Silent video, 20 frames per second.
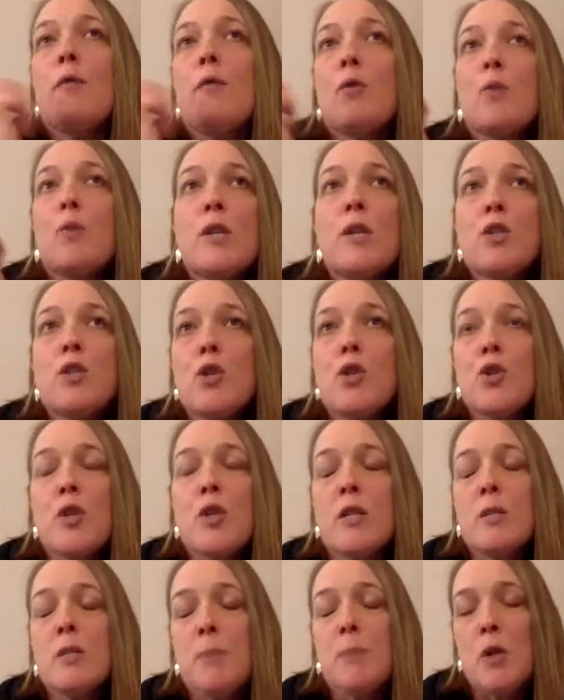a research
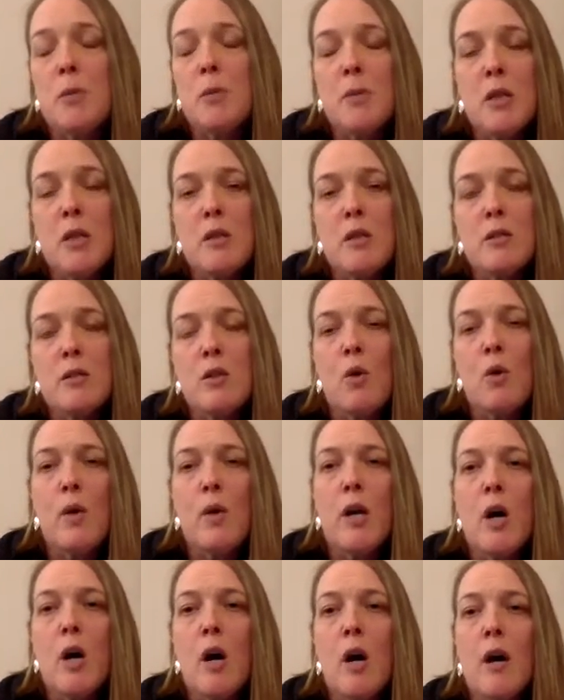experiment that's
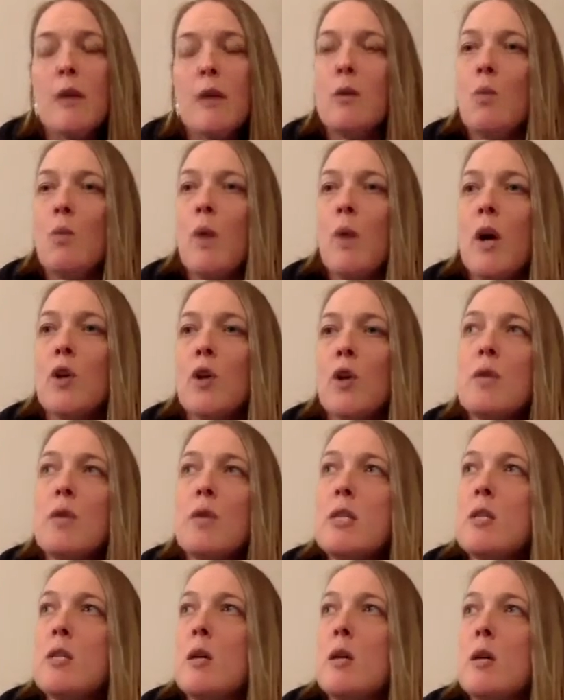going on where you
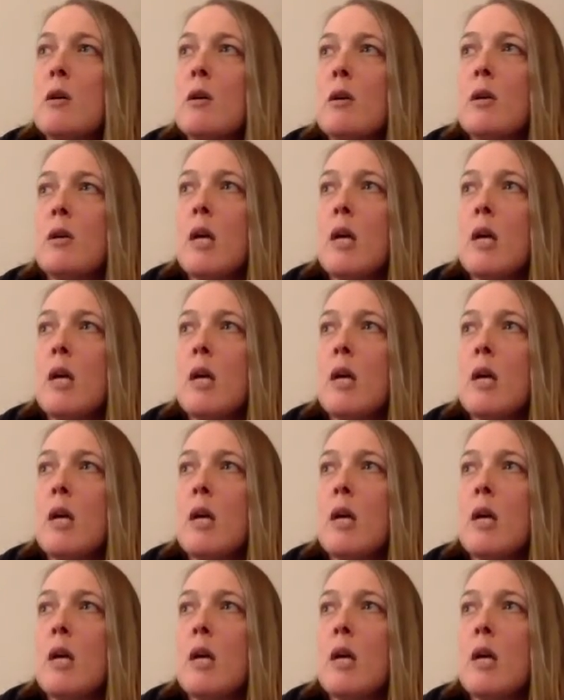need to